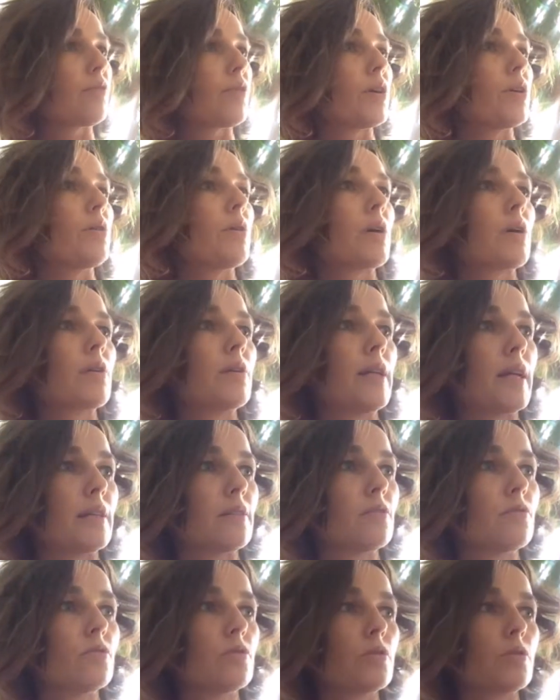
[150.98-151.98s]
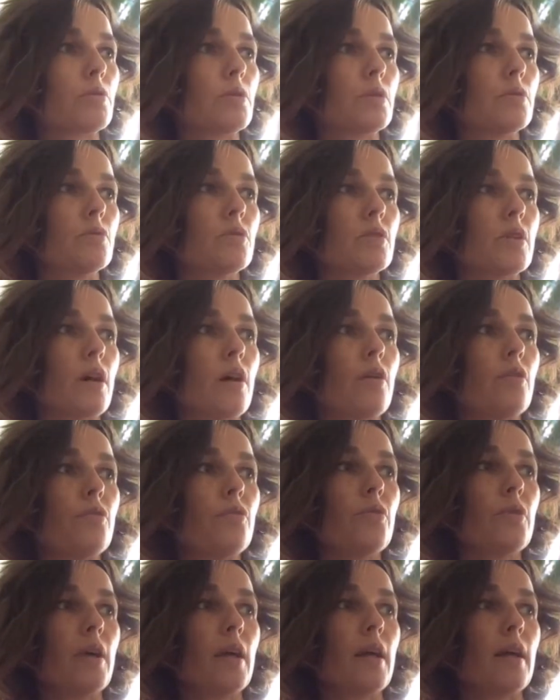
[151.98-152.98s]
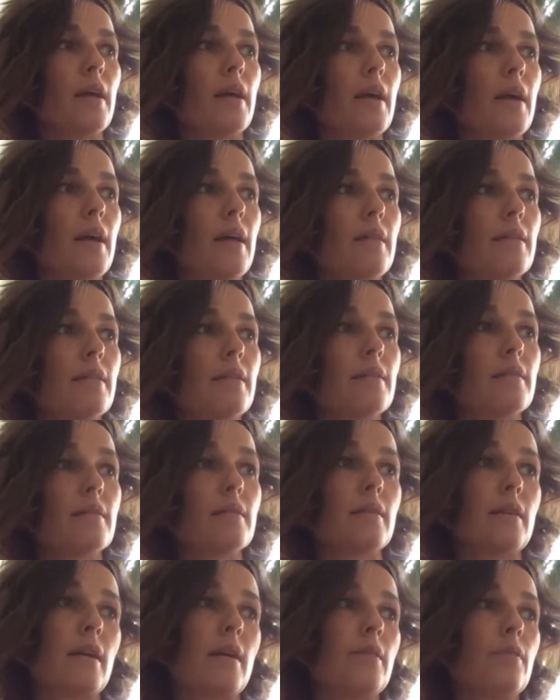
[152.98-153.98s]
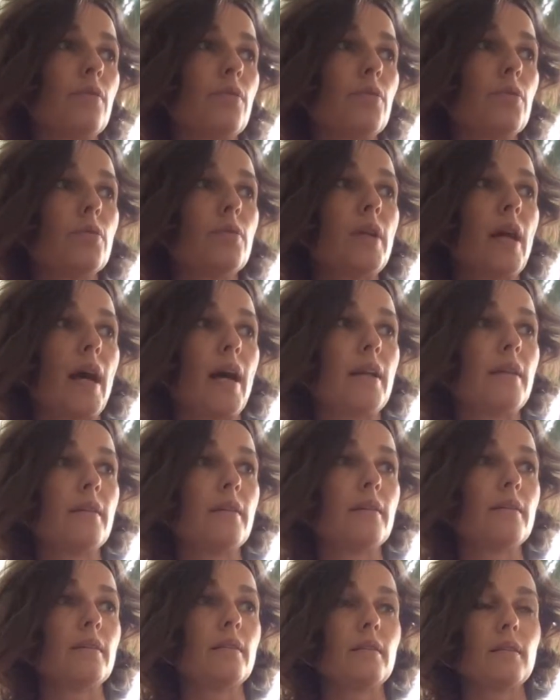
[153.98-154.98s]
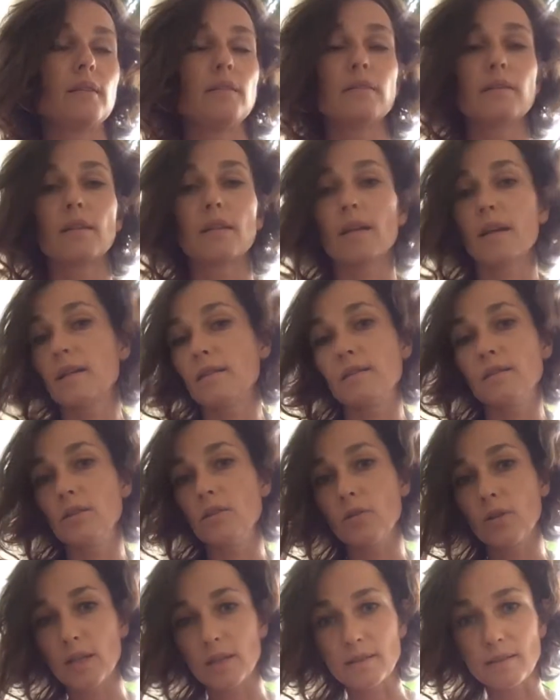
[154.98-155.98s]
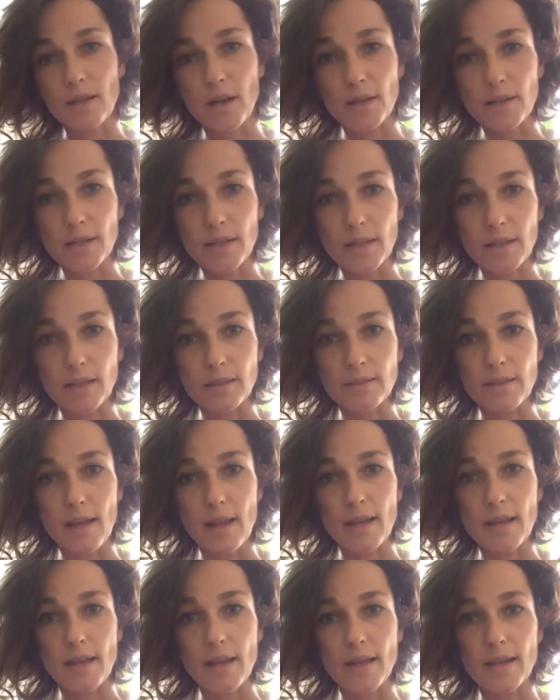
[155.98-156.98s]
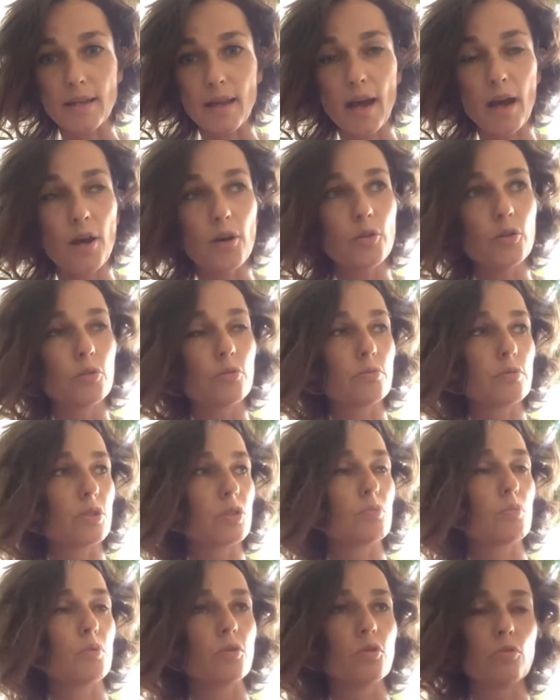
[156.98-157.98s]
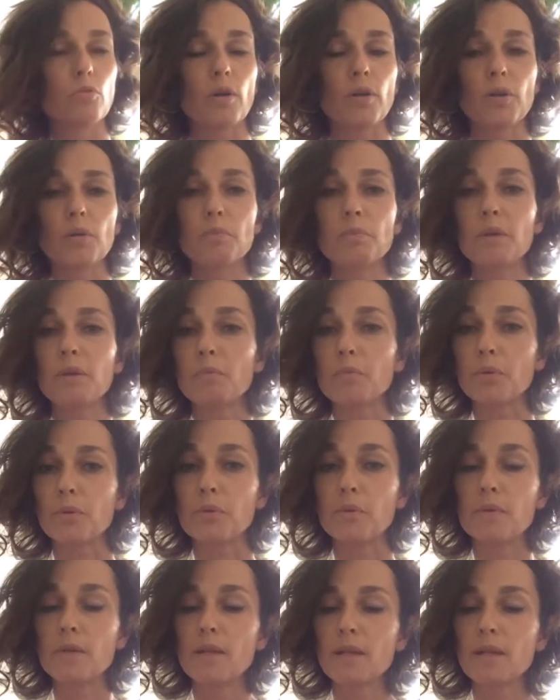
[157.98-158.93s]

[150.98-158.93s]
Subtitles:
far you are connected to your own self, and through that the things that you get done in a day and how you respond to other people.